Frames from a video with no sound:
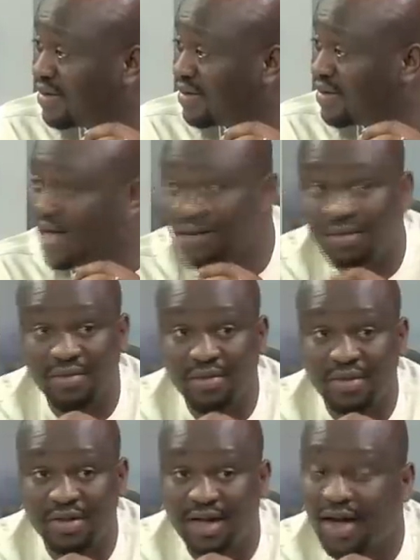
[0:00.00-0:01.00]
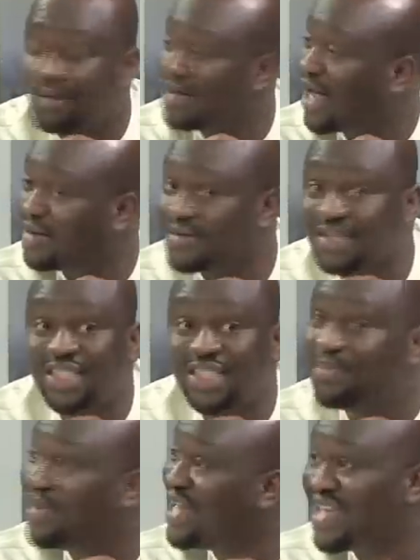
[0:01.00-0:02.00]
That
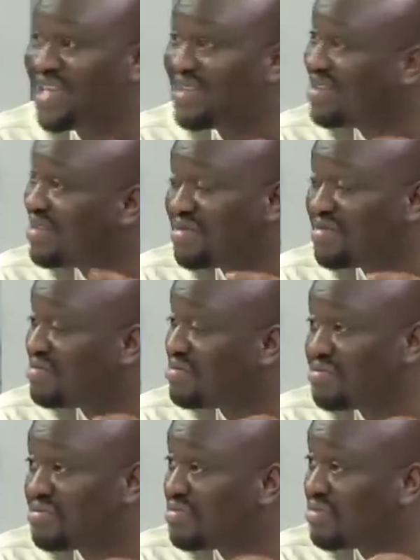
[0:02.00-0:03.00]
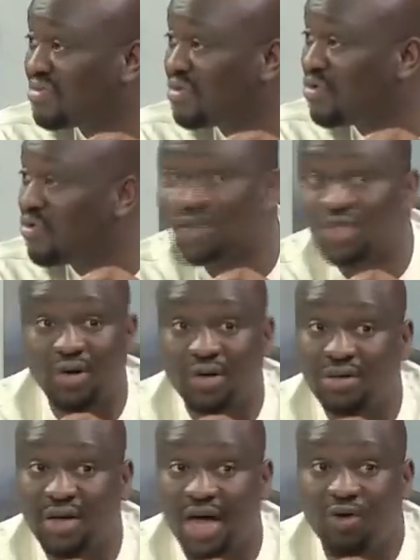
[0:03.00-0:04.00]
display was not
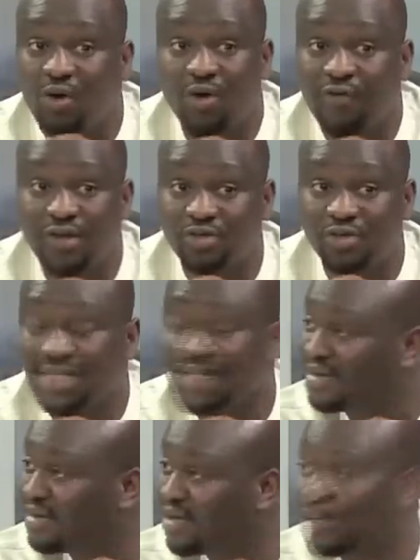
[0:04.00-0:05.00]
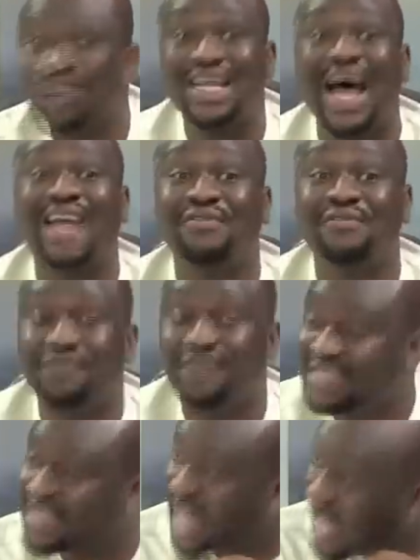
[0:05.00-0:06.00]
an offer to sale. It was an
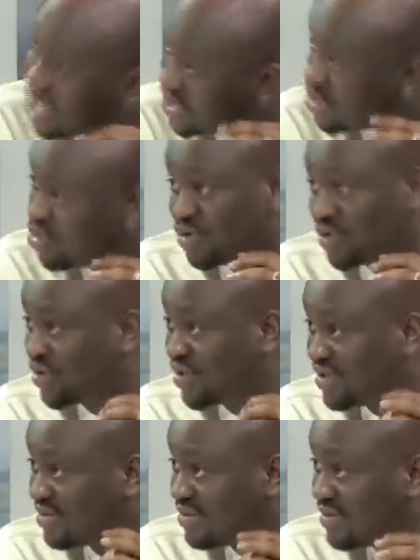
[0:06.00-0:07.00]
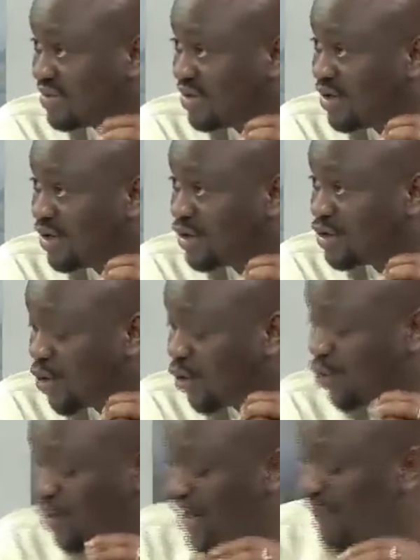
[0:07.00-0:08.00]
invitation to trade. So
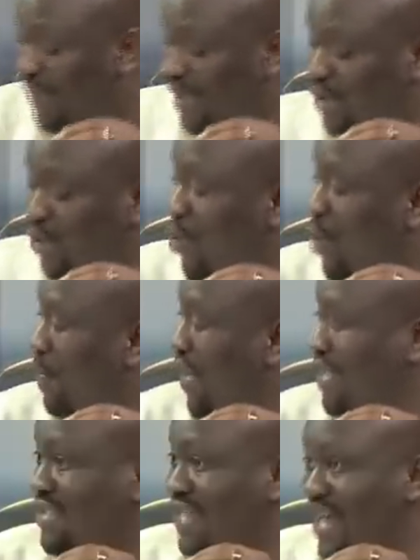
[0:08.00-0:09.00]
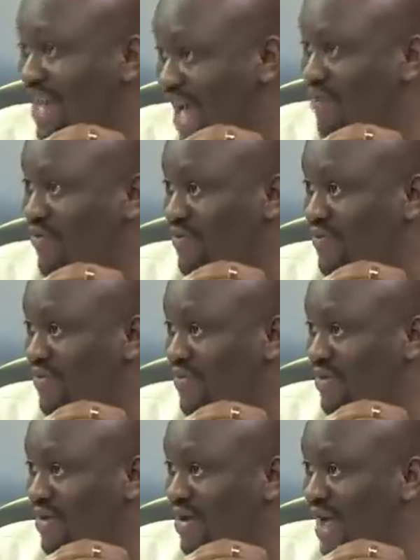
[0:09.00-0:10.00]
you, the person who picks the knife
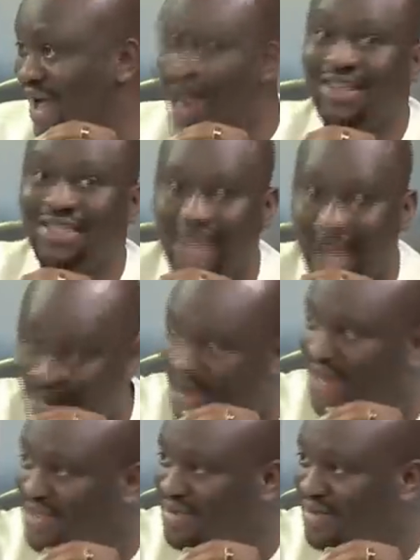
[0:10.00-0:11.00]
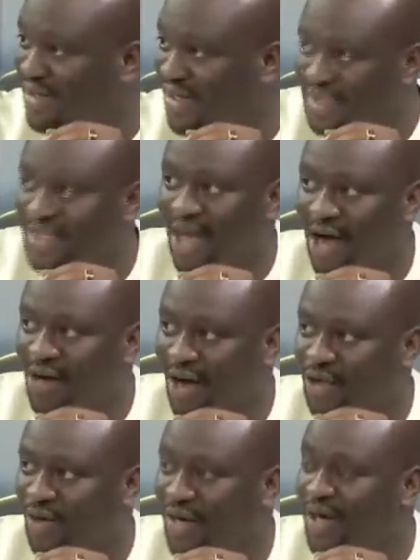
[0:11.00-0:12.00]
and asks how much, is now
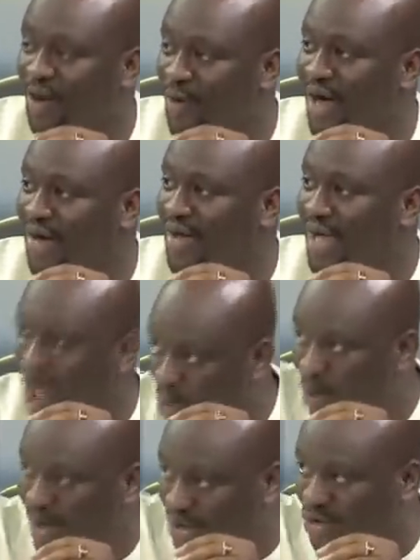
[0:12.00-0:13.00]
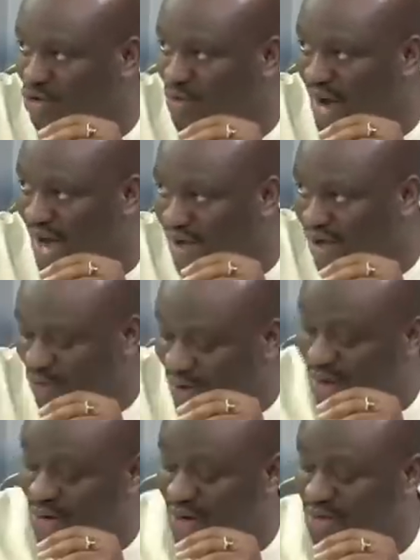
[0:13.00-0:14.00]
actually the one and wanted to buy, you are
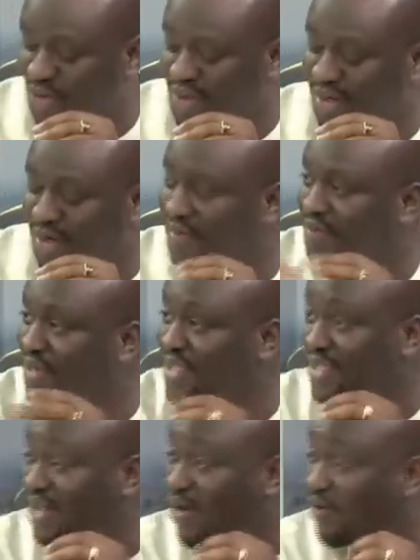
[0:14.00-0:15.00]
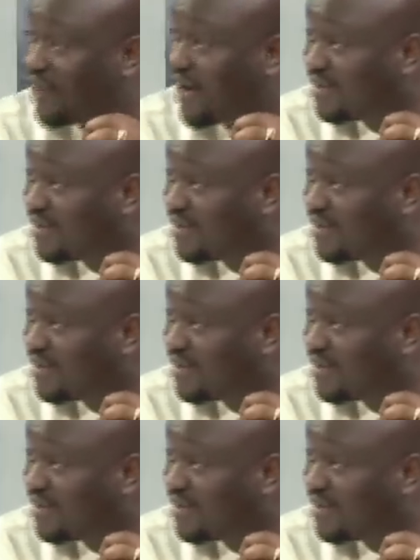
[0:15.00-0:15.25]
the one placing the offer.